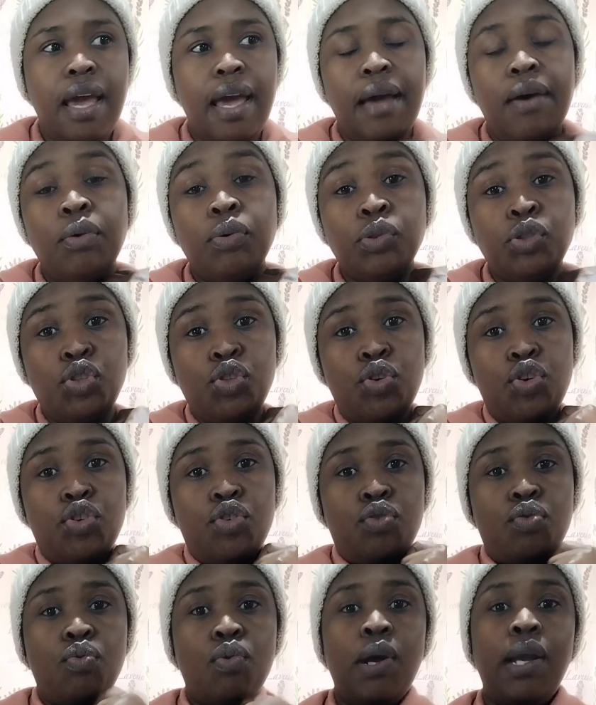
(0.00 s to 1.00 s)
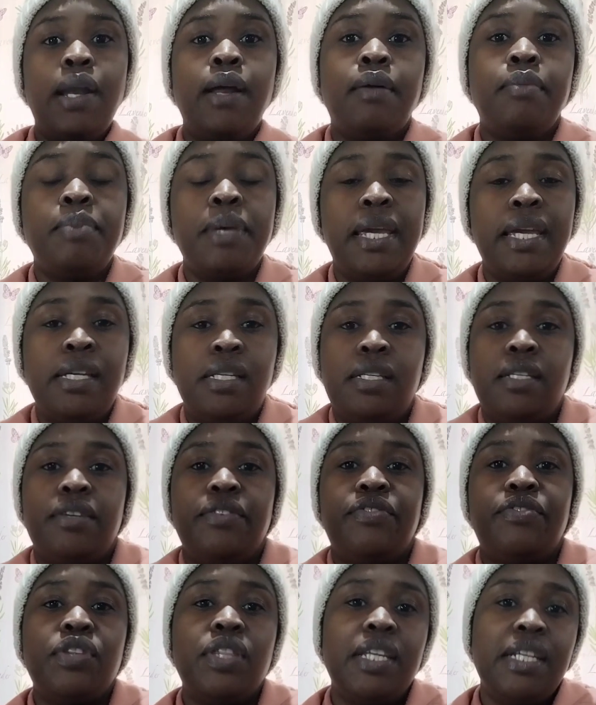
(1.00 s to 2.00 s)
I'll show you what I'll be
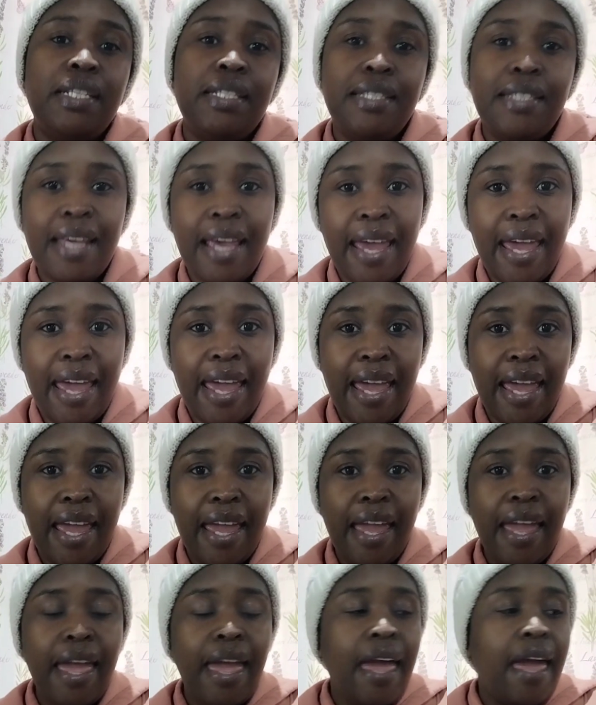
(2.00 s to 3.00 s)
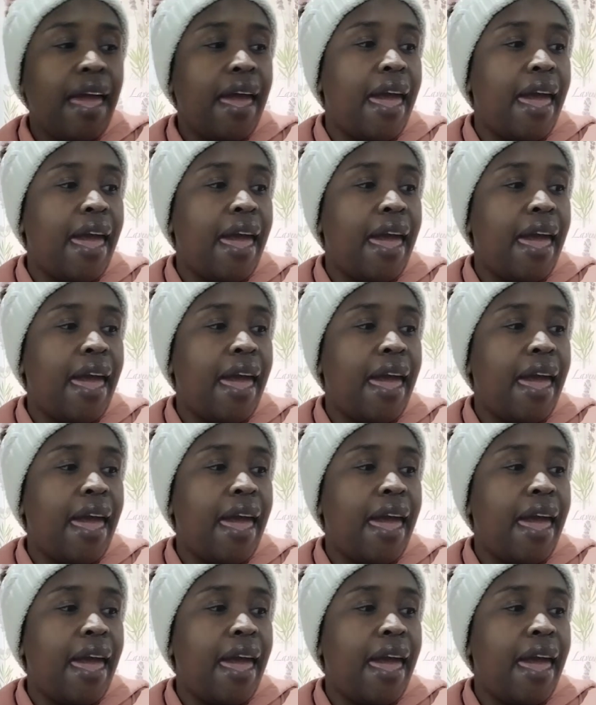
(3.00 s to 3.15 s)
eating for the day.